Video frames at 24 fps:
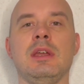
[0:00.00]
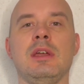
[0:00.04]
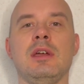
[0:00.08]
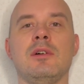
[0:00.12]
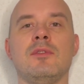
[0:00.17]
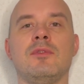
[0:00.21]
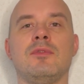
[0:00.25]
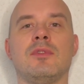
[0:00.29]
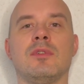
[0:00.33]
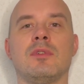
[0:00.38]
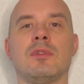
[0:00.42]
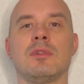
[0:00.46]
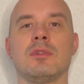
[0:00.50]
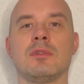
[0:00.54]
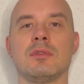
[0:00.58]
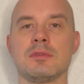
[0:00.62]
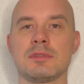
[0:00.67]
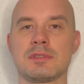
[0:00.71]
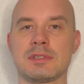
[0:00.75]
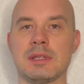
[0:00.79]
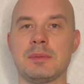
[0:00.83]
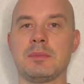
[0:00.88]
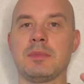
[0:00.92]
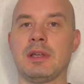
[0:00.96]
for
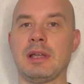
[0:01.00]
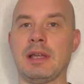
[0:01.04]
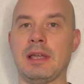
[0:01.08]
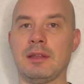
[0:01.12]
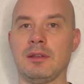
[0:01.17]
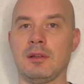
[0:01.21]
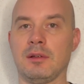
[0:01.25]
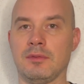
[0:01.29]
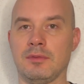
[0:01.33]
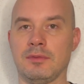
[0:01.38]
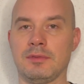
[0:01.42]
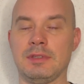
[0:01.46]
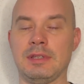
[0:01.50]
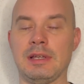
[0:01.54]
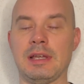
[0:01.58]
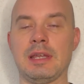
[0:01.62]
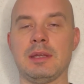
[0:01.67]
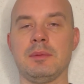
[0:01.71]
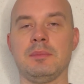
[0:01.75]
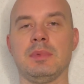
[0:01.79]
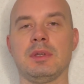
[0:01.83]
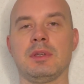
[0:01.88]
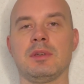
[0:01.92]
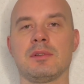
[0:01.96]
some kind of
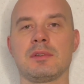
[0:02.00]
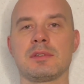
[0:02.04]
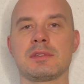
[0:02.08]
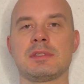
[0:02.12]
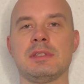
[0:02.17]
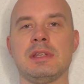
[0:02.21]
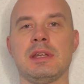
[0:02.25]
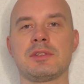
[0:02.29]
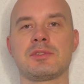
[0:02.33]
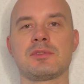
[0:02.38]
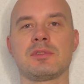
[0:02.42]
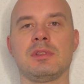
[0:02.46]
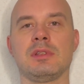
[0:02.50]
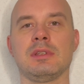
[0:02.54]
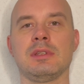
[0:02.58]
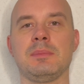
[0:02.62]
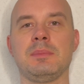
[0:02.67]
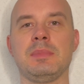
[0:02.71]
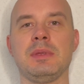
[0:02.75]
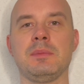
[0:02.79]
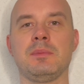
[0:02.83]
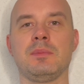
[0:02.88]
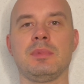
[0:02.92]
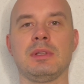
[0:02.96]
time, because naturally
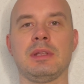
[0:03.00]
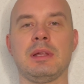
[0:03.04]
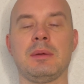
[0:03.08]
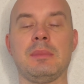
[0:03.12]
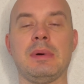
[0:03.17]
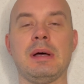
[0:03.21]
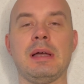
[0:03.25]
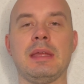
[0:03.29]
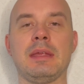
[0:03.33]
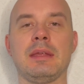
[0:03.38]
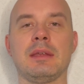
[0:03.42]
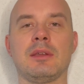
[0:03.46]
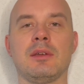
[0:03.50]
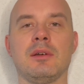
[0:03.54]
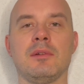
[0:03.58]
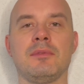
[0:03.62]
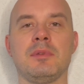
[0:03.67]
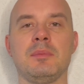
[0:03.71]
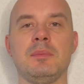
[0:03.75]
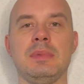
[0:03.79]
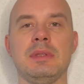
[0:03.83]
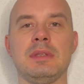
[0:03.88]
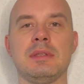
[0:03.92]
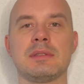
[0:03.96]
people are buying
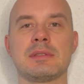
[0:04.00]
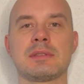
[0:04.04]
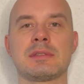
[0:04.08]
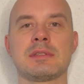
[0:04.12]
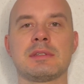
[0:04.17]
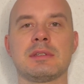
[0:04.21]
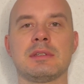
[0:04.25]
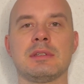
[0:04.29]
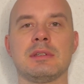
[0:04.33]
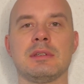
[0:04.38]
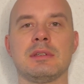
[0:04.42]
coffee beans